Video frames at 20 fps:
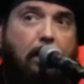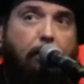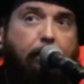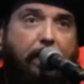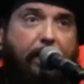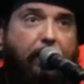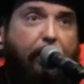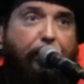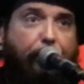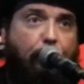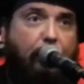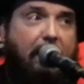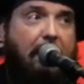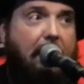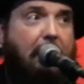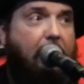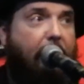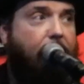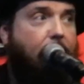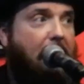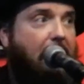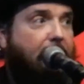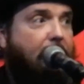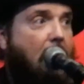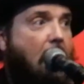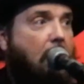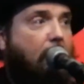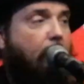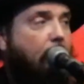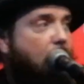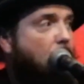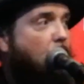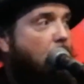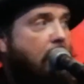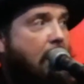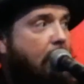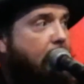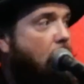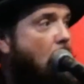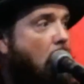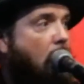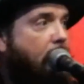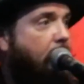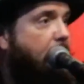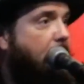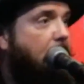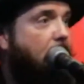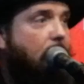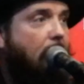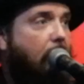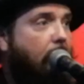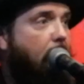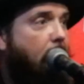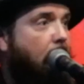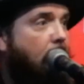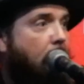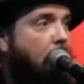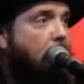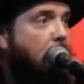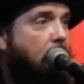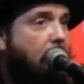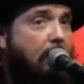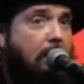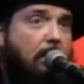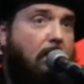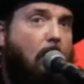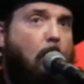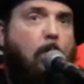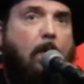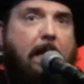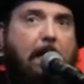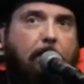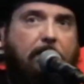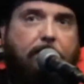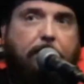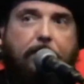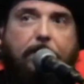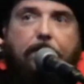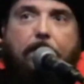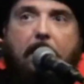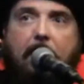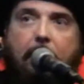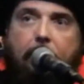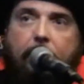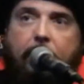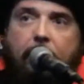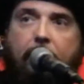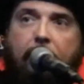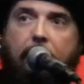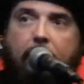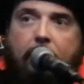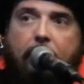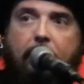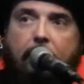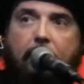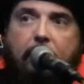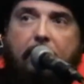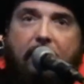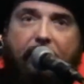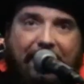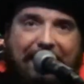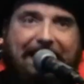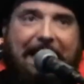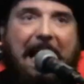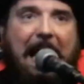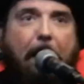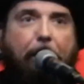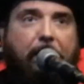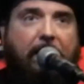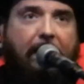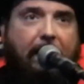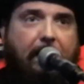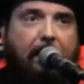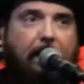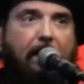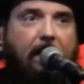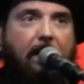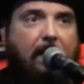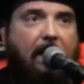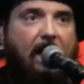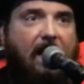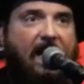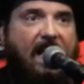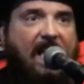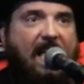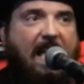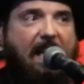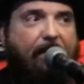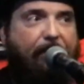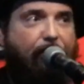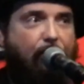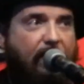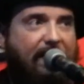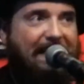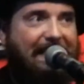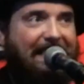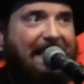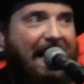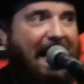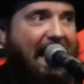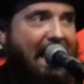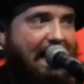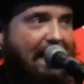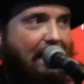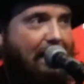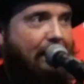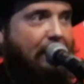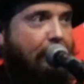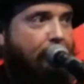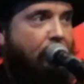But the 3 of my doctors were not talking to each other. So they didn't know what I was prescribed. Now that's happening every day.